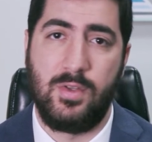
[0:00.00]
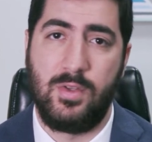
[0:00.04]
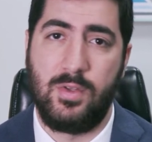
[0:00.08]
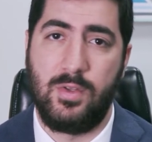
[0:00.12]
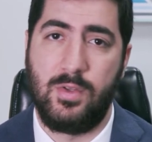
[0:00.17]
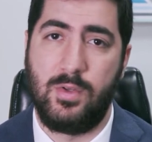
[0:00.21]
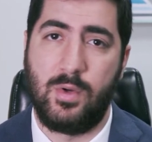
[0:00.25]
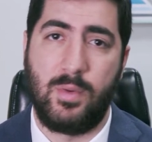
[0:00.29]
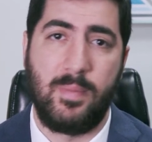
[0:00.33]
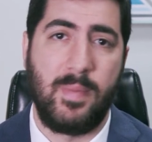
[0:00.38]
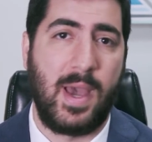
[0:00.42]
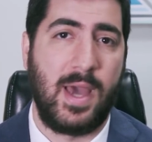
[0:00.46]

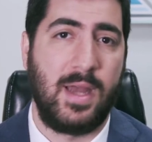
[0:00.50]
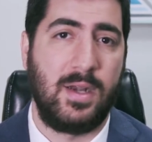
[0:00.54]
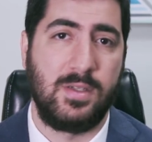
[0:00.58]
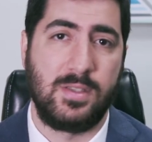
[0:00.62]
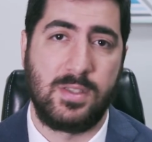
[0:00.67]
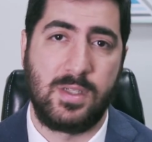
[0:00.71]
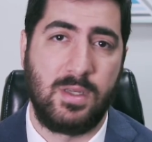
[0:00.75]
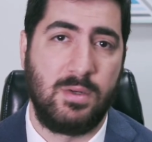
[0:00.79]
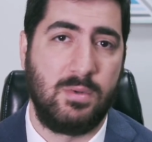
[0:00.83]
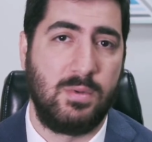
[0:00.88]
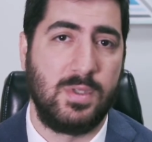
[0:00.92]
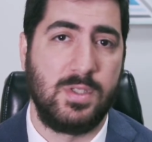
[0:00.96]
your matter is
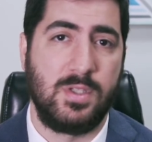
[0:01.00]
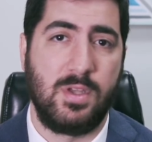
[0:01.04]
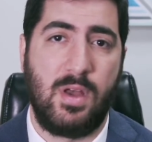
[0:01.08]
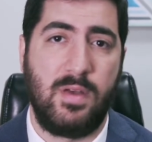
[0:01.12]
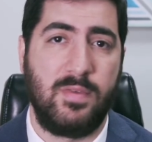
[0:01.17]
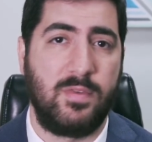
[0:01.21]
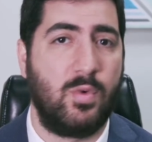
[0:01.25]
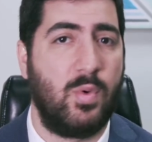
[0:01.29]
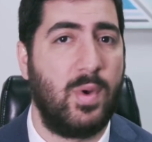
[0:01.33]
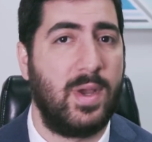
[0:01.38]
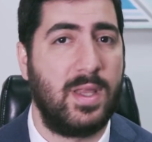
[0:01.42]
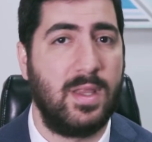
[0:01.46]
going to
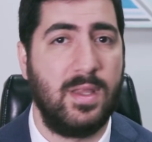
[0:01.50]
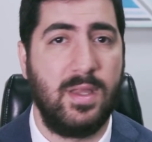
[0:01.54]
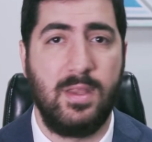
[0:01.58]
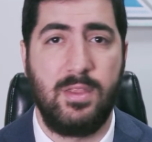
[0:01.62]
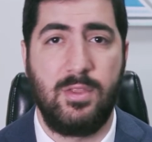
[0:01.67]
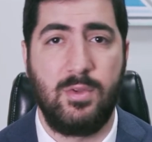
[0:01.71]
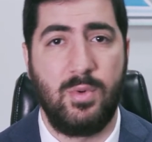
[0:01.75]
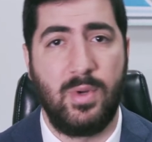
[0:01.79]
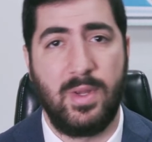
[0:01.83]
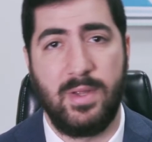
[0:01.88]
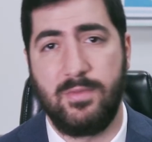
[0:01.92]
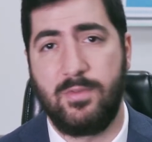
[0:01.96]
resolve quickly
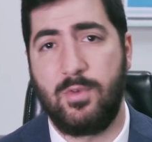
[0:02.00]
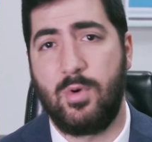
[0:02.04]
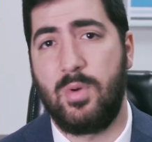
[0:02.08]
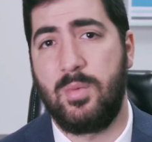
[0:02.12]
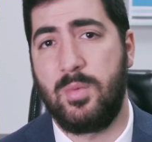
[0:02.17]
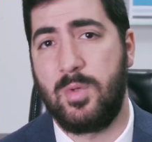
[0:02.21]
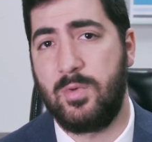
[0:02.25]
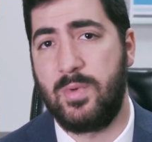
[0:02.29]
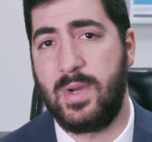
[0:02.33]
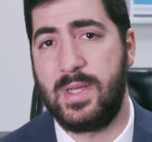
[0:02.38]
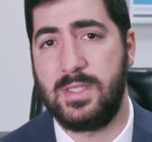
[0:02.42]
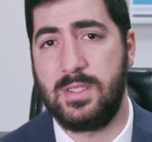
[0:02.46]
through
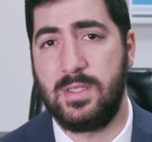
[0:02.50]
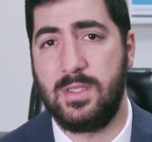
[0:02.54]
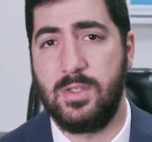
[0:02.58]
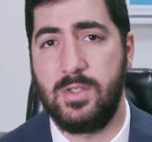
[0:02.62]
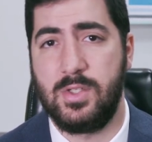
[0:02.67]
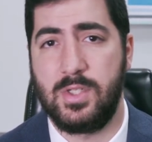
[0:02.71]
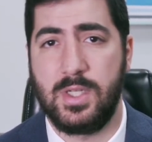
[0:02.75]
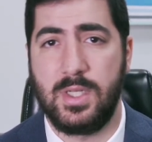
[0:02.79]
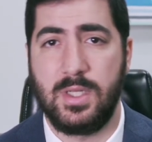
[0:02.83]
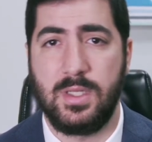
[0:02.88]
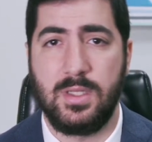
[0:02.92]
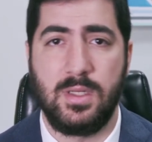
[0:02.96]
informal
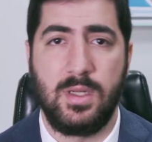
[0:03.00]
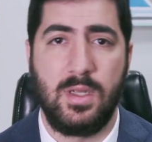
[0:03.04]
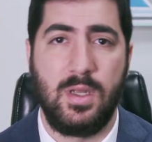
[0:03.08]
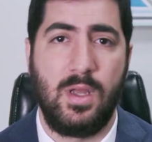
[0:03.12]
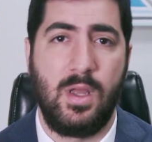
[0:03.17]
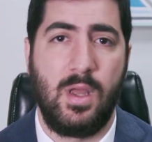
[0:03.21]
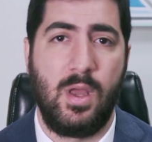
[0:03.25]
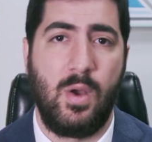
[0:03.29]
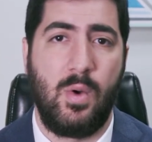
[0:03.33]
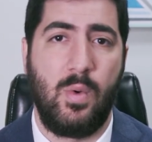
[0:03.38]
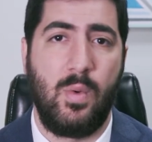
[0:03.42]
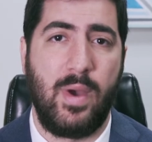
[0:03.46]
resolution,
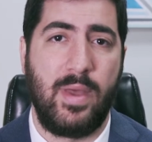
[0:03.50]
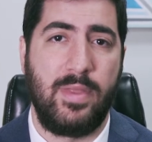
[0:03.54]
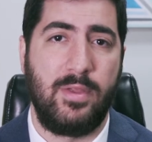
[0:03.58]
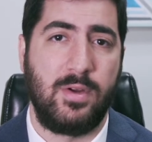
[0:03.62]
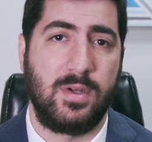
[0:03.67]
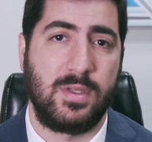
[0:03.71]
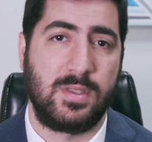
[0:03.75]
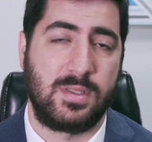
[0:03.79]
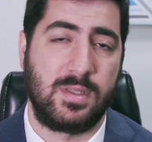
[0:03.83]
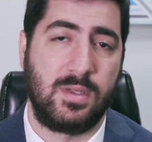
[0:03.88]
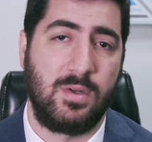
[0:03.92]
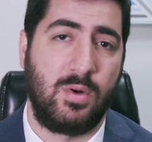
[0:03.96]
whether
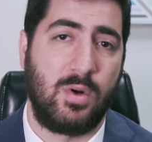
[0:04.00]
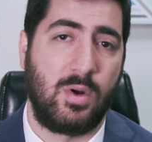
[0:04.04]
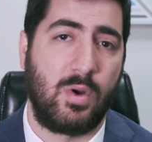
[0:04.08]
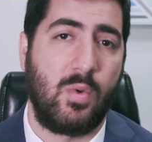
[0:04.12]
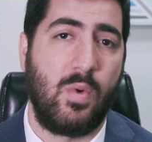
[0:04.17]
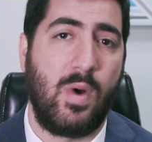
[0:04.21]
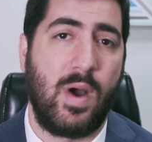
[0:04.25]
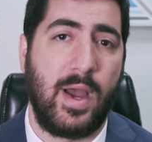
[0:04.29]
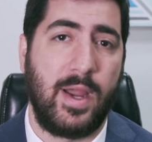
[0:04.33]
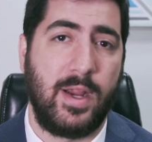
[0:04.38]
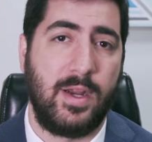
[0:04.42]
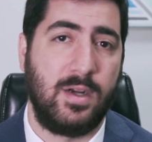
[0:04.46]
it's going to
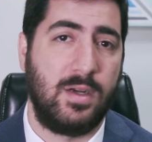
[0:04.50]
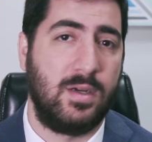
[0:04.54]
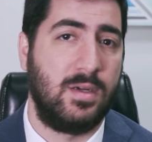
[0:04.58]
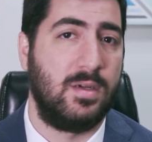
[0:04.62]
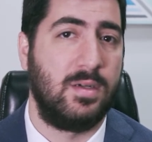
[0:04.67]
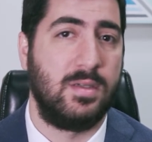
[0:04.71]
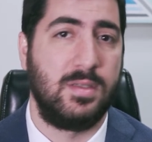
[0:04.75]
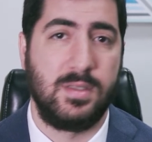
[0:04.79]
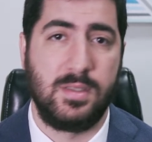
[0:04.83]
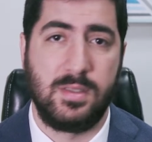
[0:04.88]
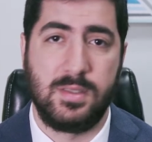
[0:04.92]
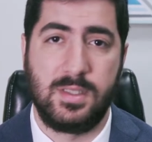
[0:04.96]
require
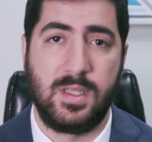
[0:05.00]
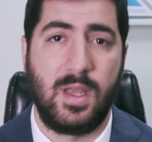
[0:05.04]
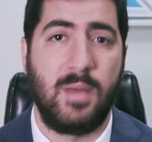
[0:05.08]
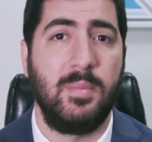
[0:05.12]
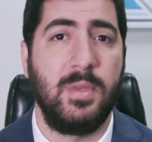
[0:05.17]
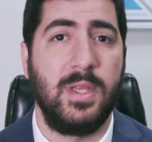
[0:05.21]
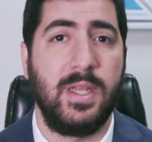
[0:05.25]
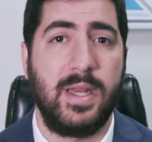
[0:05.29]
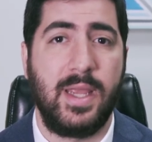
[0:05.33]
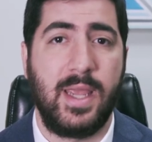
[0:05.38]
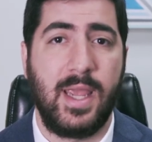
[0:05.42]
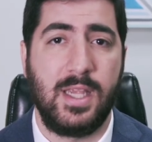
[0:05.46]
some
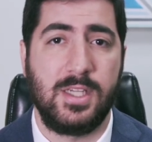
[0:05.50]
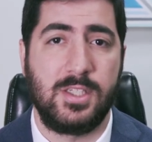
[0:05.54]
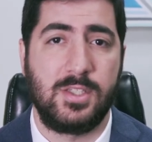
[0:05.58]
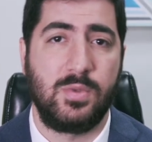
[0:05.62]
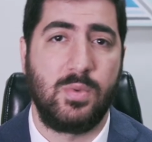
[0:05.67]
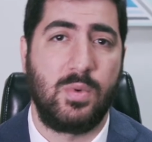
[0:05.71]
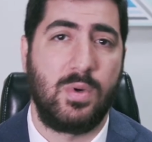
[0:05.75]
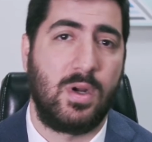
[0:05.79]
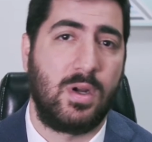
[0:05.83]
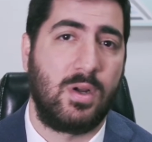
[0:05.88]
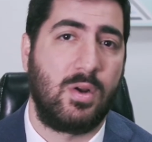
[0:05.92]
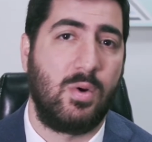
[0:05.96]
litigation
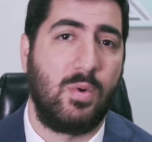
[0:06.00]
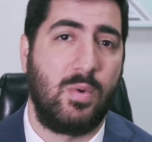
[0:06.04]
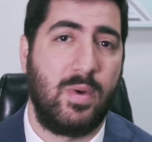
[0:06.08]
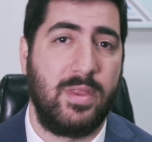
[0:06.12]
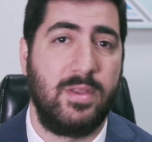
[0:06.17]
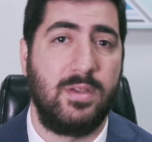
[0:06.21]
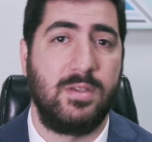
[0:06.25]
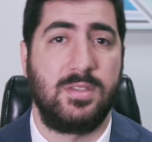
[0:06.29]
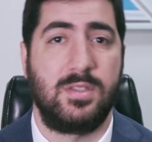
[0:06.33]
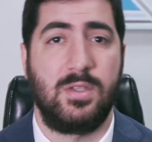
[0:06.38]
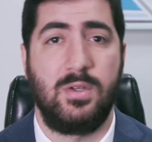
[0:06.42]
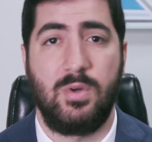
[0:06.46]
work or
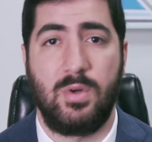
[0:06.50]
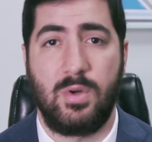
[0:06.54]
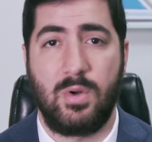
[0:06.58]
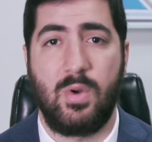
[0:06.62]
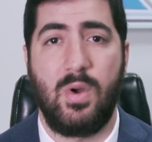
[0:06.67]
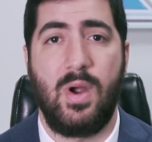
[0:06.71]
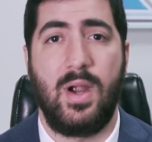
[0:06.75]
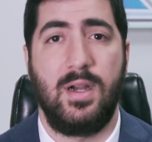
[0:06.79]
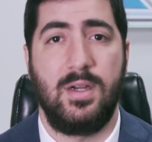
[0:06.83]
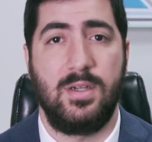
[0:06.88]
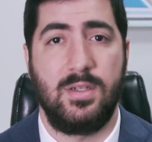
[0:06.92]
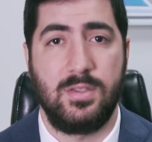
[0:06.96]
whether it's going to
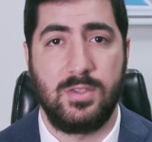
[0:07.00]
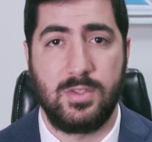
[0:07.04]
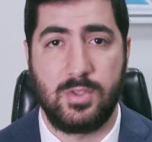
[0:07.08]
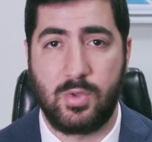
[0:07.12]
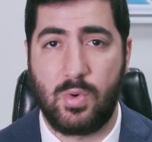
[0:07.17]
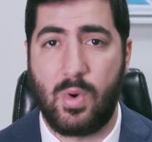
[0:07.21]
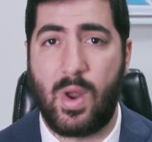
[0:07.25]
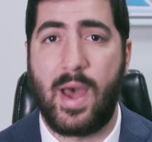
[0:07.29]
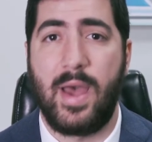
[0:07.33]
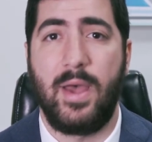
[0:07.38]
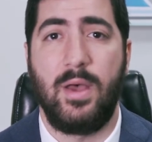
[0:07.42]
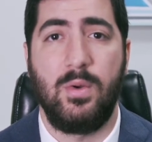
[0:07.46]
require
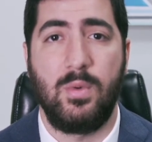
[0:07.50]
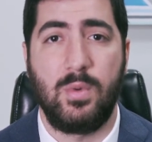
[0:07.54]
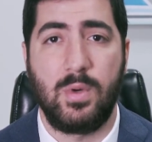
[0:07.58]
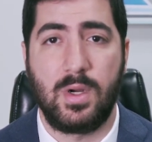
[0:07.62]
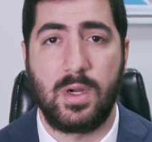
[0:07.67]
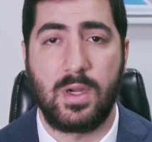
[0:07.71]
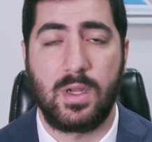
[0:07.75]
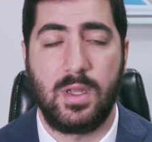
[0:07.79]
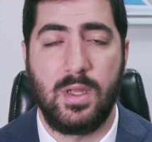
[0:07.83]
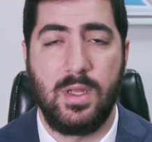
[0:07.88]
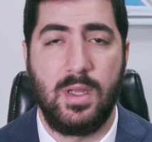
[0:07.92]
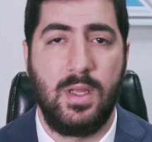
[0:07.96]
trial work.